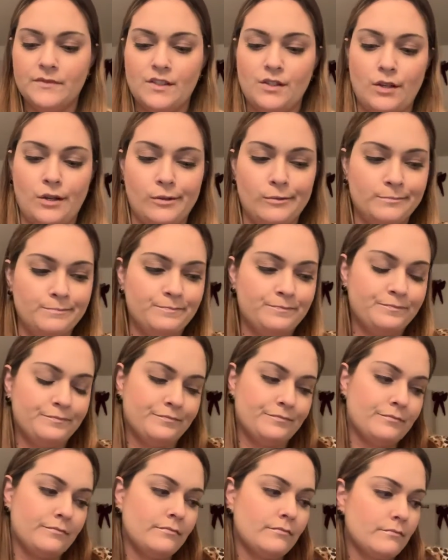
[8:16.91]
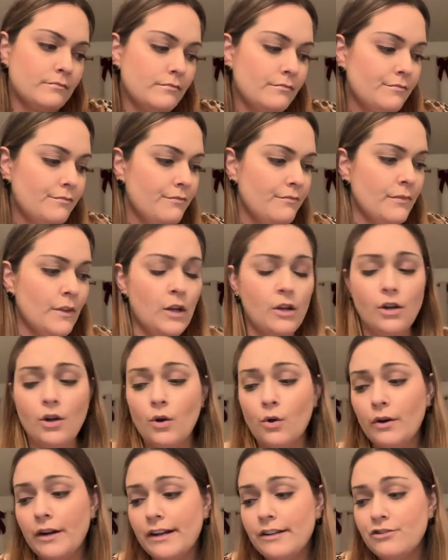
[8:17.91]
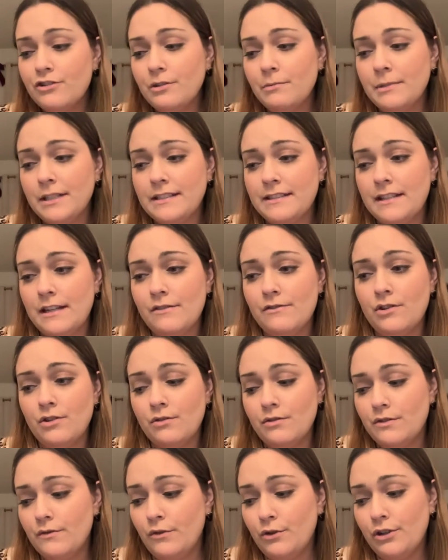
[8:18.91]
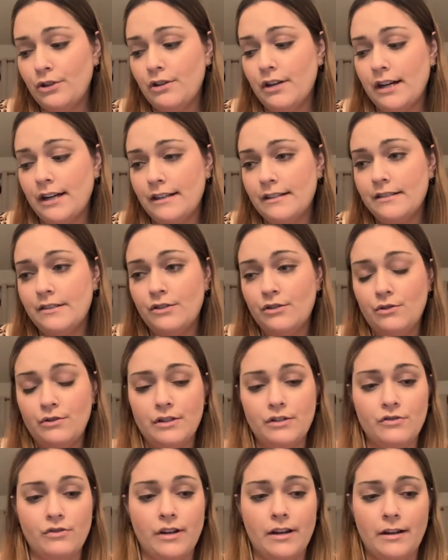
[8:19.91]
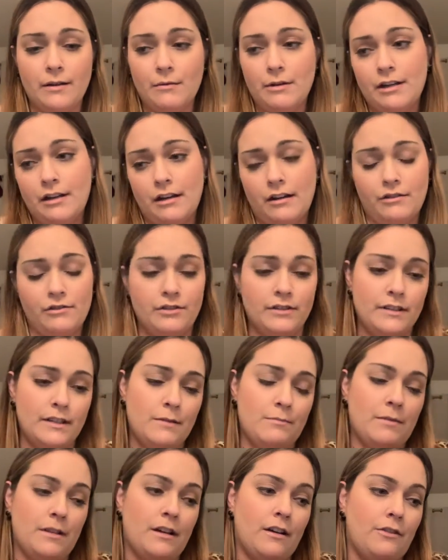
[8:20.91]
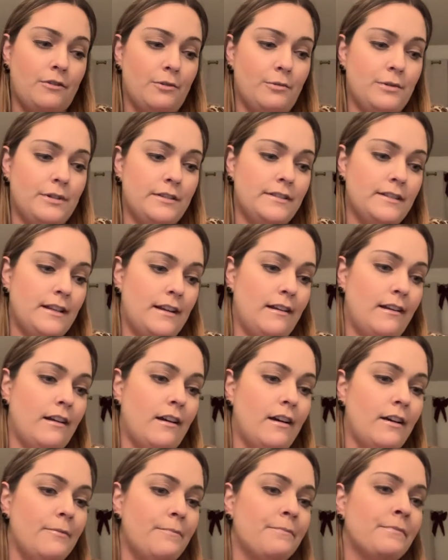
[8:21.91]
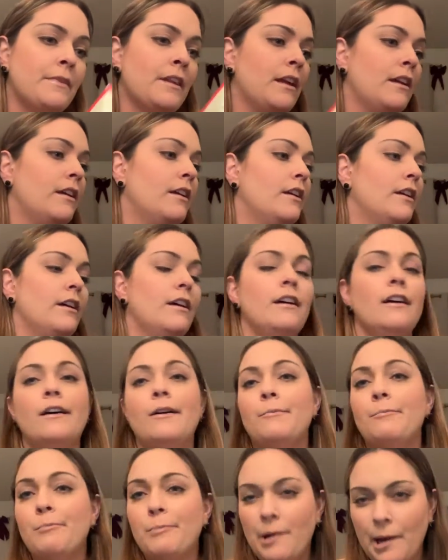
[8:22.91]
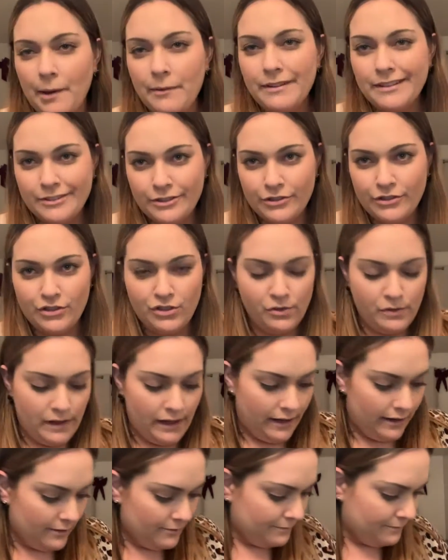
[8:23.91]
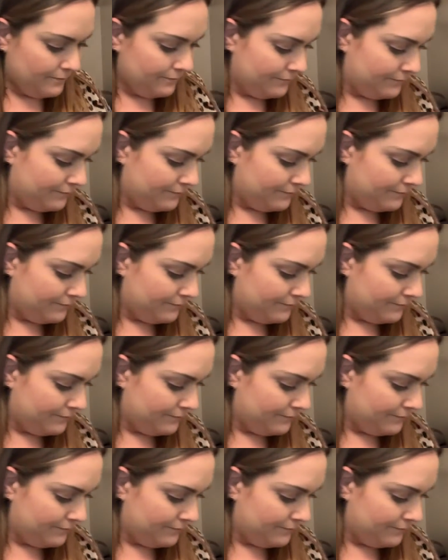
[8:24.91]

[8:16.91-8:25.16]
So, or I actually might save those for you guys so you can try and I'll just keep the other ones that I got probably just do that.